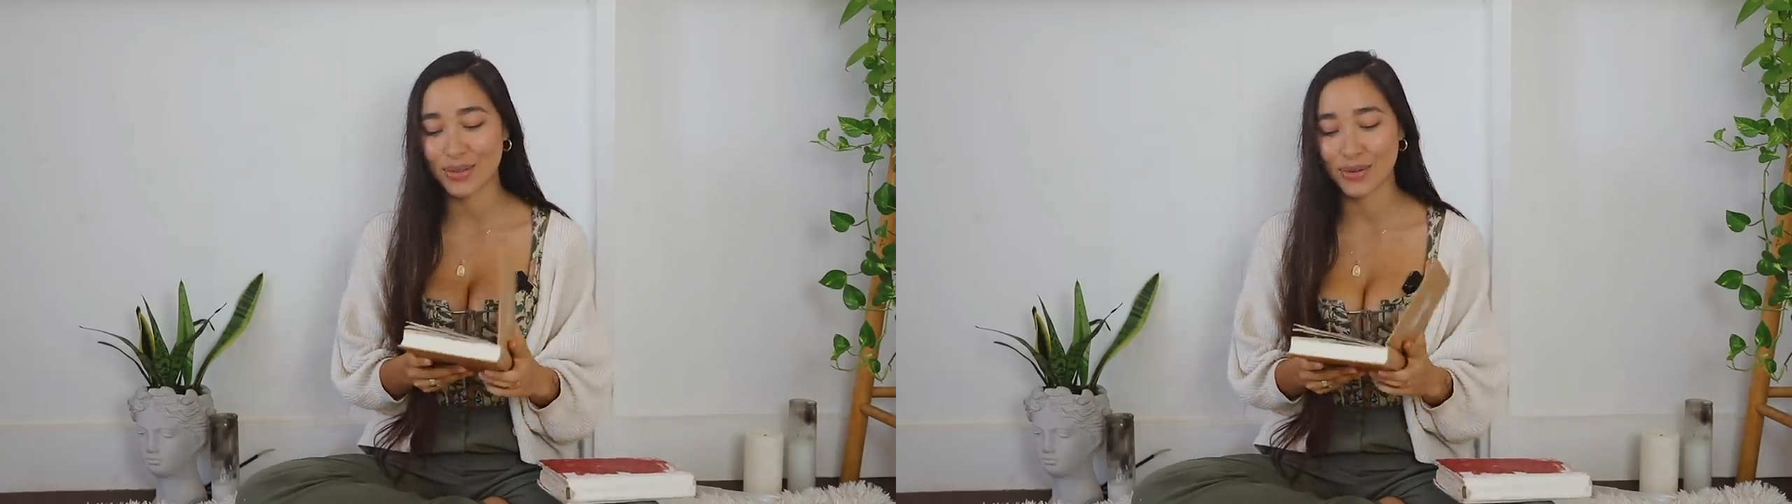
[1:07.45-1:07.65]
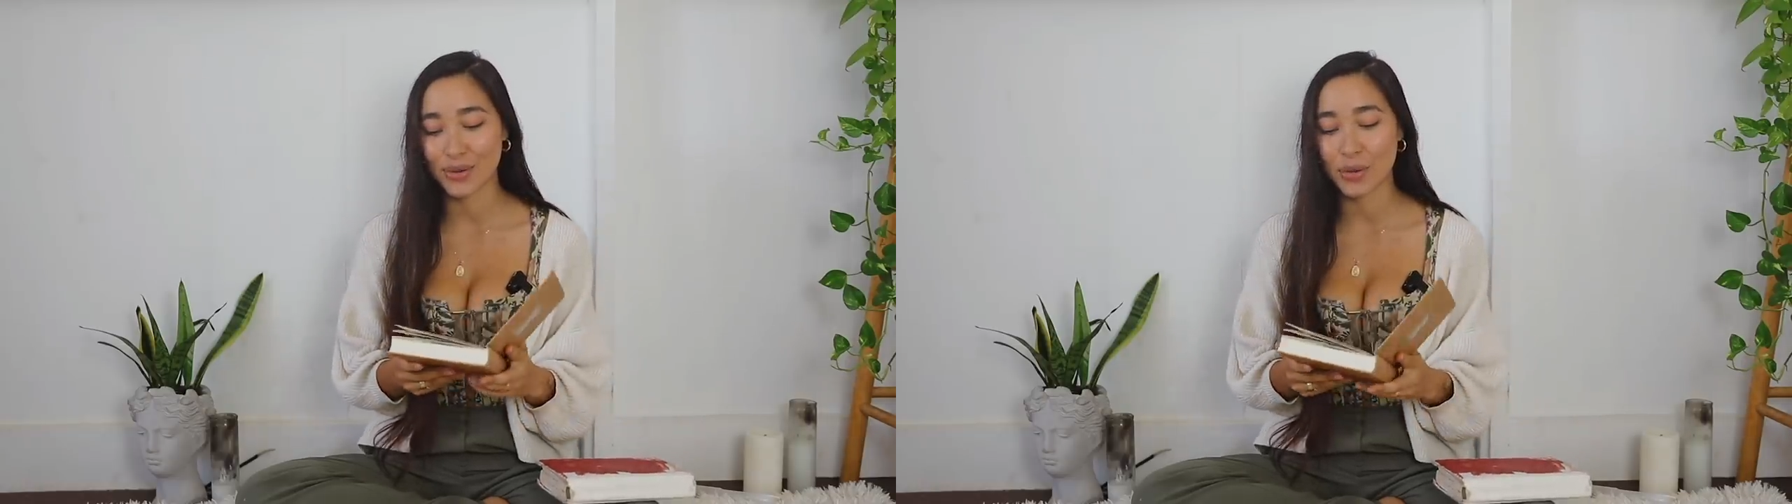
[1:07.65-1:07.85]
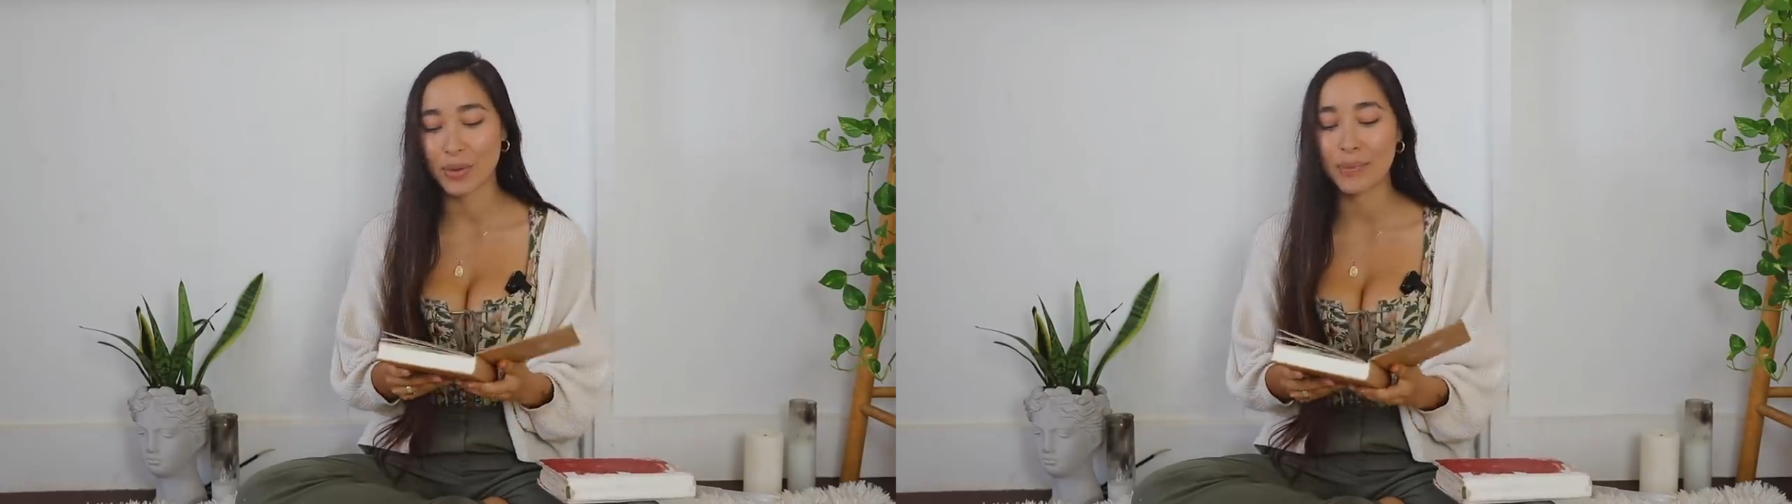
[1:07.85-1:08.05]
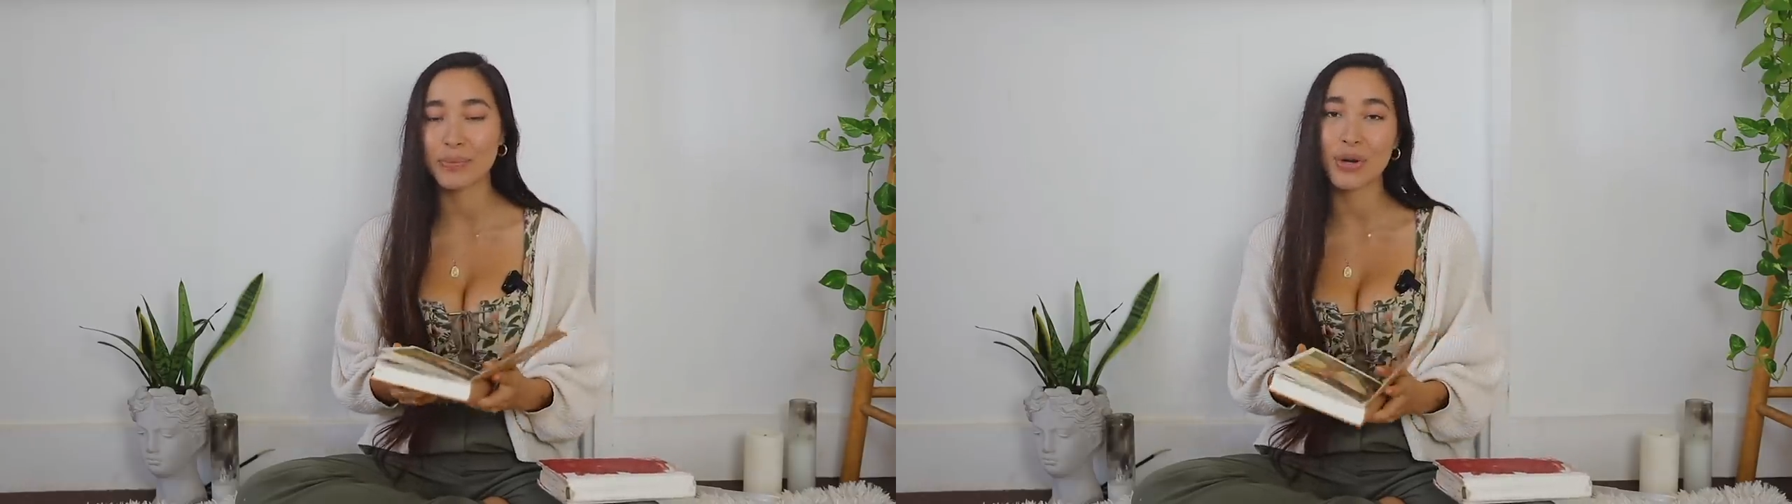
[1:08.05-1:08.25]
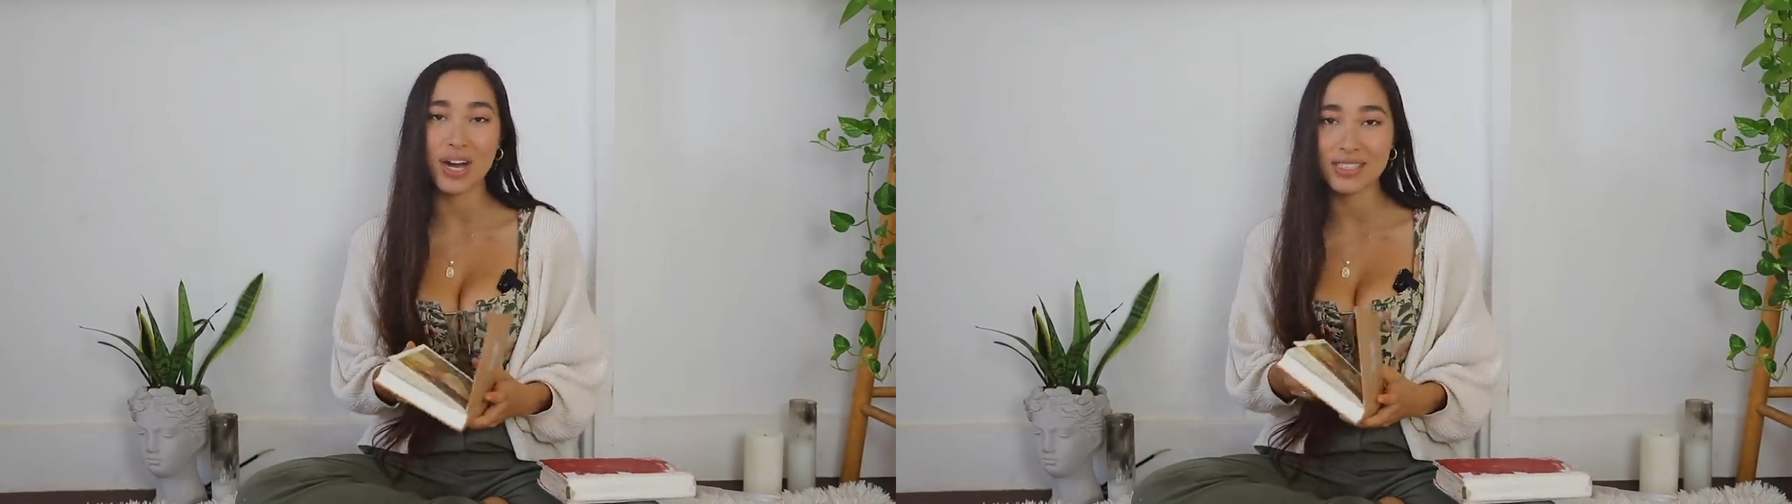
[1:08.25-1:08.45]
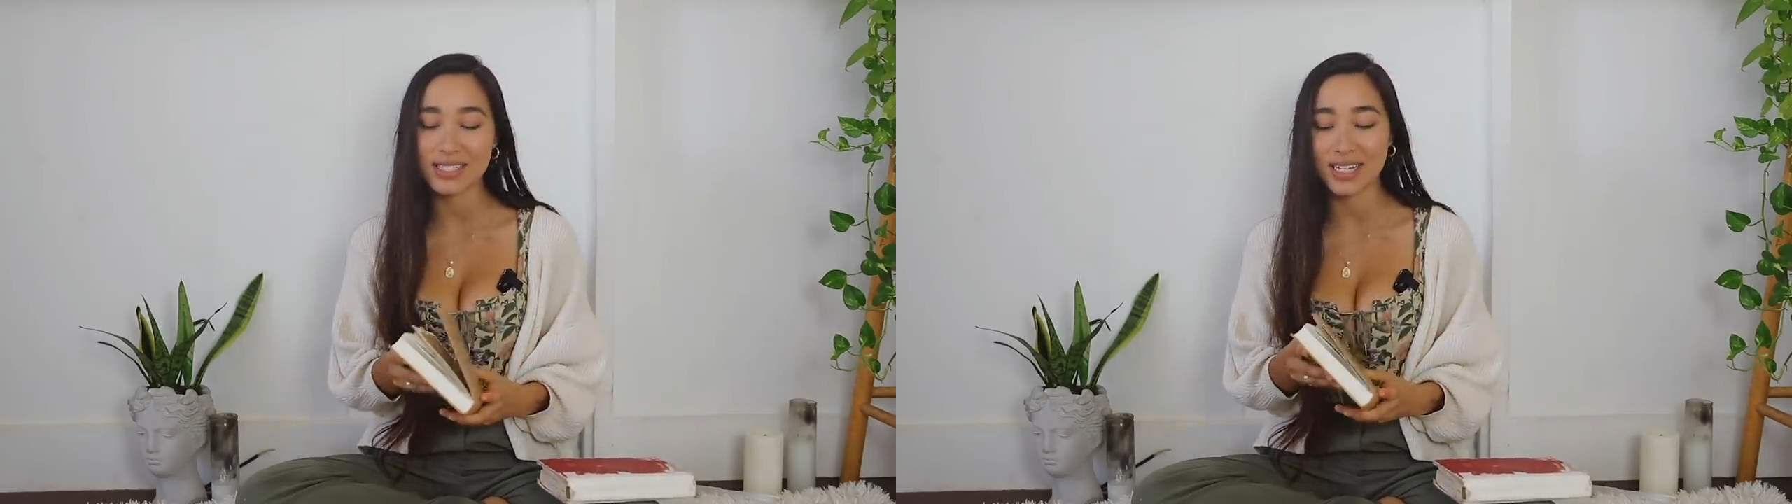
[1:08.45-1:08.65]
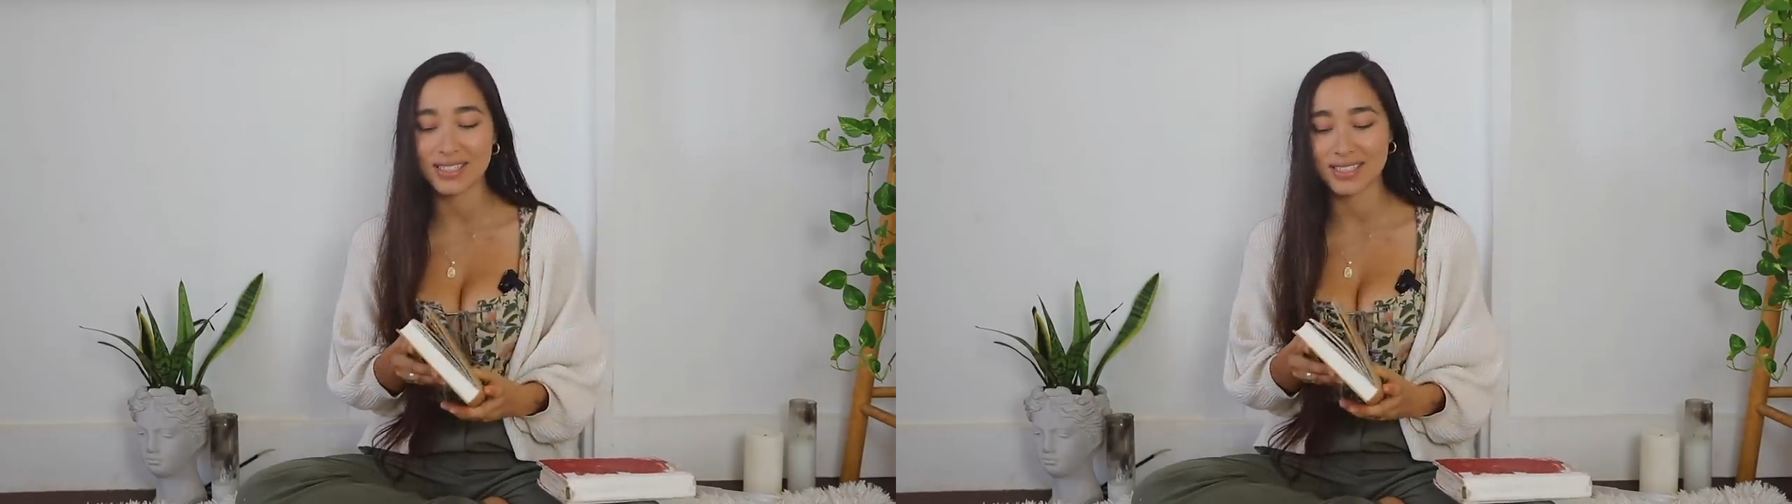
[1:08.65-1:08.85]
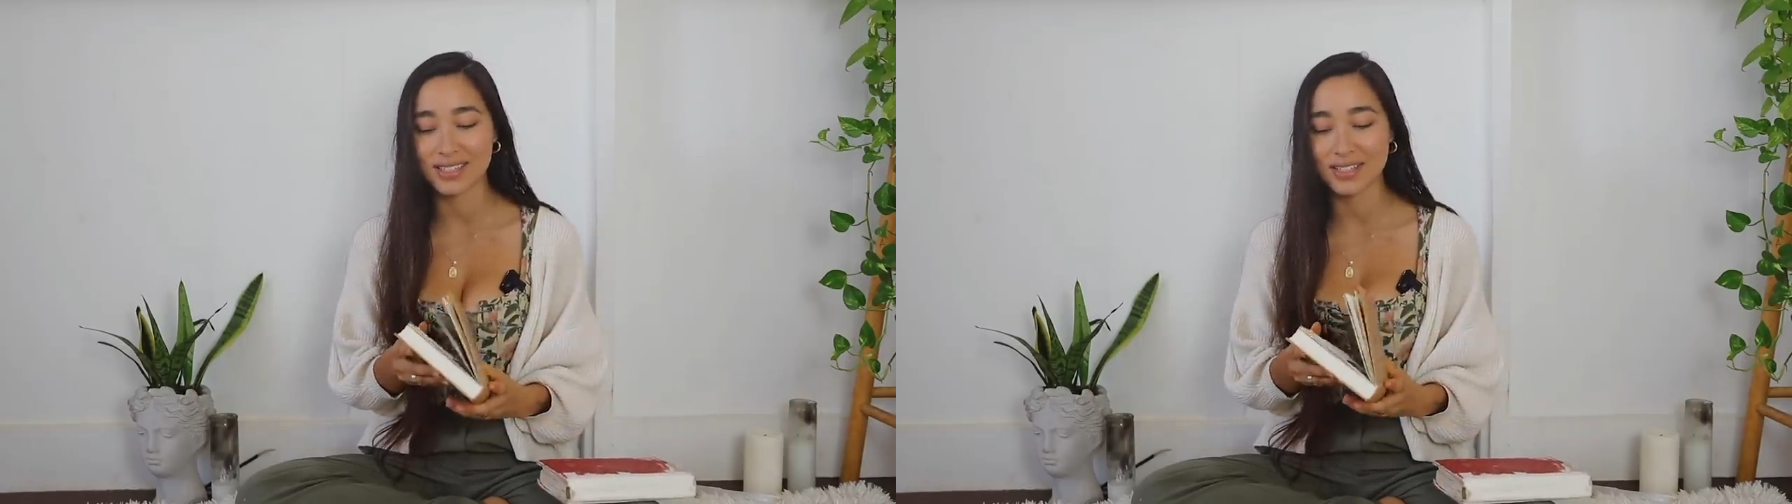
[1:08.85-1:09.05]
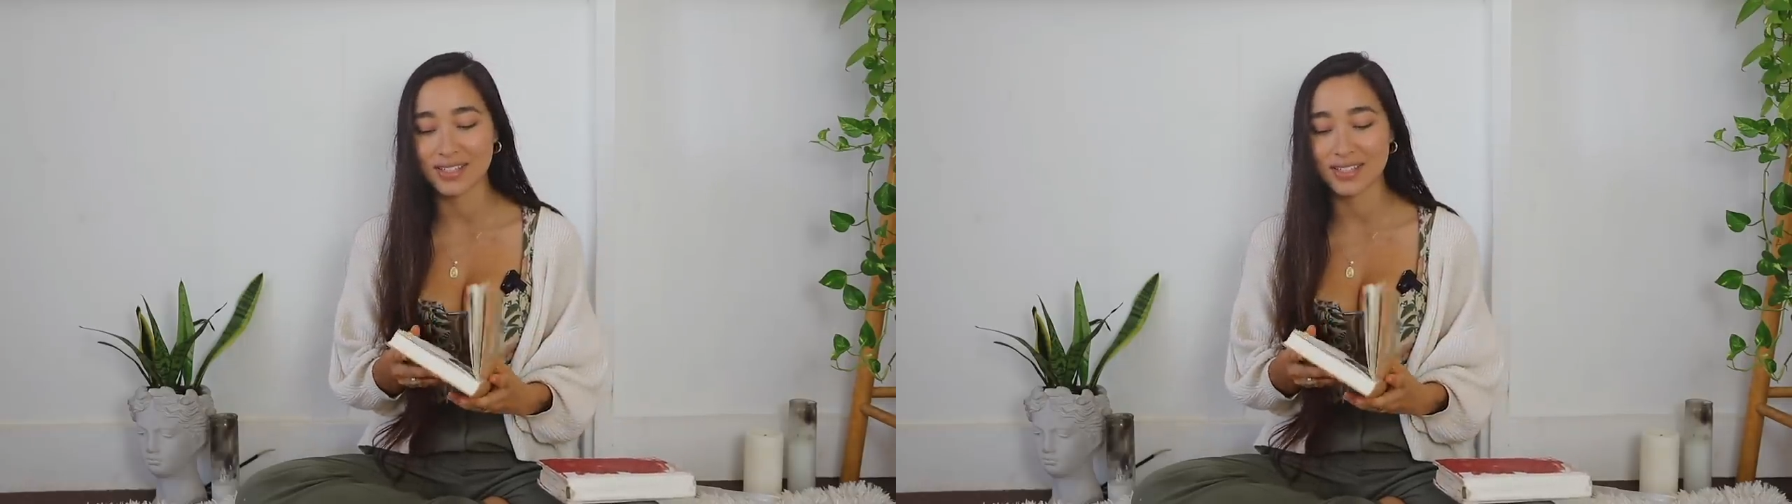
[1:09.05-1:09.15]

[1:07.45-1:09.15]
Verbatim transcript: through my process and